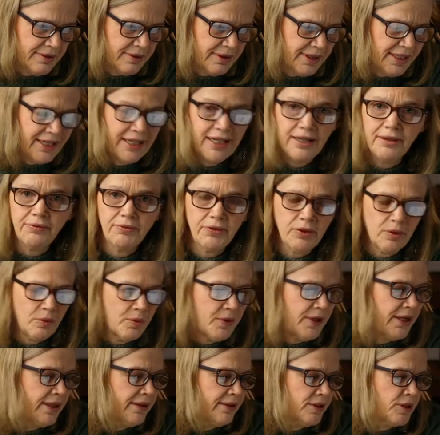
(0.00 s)
I love the
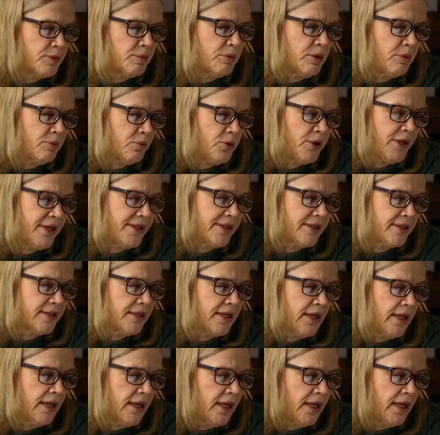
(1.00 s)
way this mom writes.